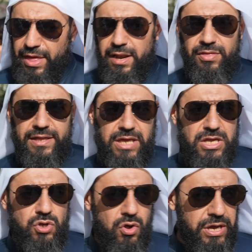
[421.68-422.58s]
then in that
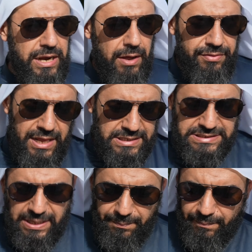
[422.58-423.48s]
case, okay, now the next
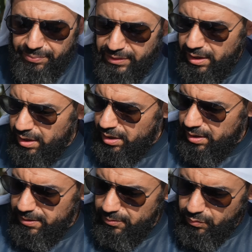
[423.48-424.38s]
step,
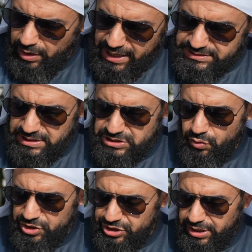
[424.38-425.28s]
we'll ask this
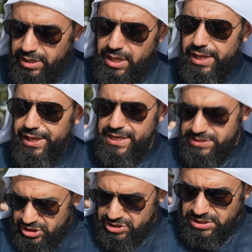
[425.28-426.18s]
question Is
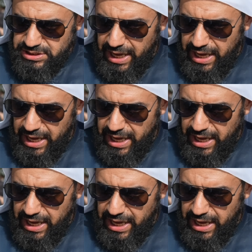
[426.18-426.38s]
Jesus